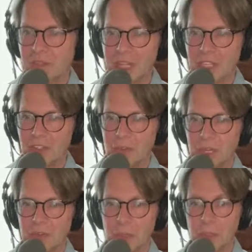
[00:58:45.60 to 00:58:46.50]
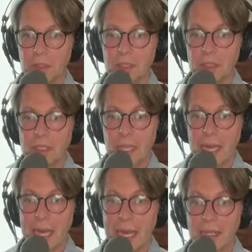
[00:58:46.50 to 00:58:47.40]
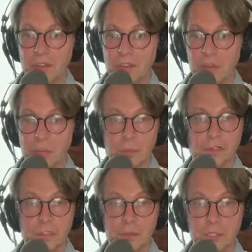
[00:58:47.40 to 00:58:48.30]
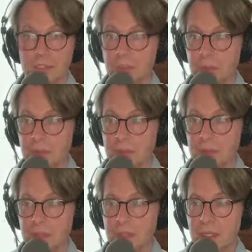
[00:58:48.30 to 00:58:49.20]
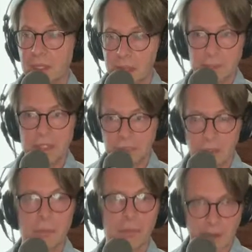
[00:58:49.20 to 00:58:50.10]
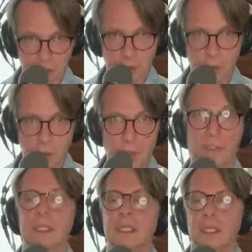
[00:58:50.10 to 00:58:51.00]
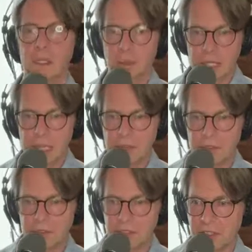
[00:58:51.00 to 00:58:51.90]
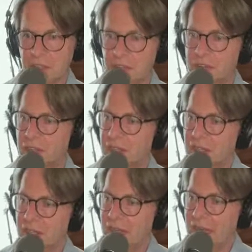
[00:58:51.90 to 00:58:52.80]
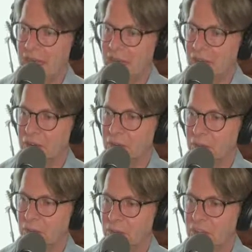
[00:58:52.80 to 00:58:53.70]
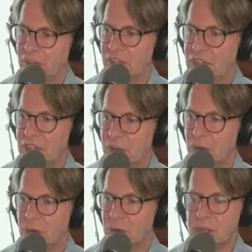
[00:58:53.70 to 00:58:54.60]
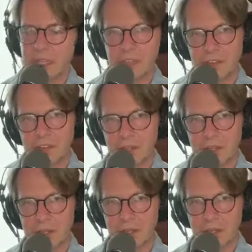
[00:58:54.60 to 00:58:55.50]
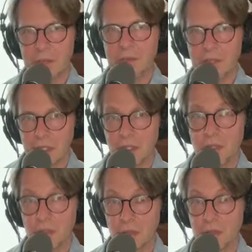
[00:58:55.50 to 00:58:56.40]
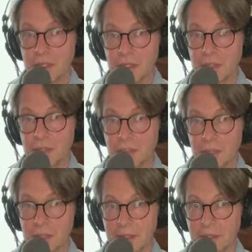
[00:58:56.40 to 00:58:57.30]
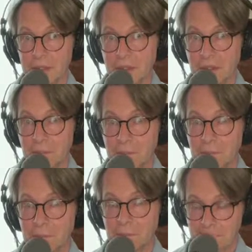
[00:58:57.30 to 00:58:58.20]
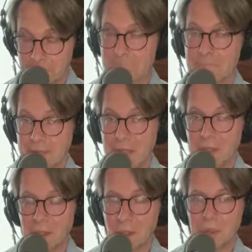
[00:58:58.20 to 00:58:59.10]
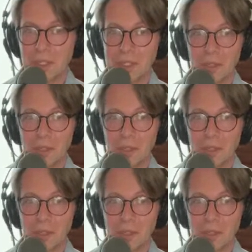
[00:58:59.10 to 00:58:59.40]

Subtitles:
enjoy, everyone, and I will see you next week. In the meantime, have a good one. Look after yourselves, and see who it is that you think you recognize from another time. Okay.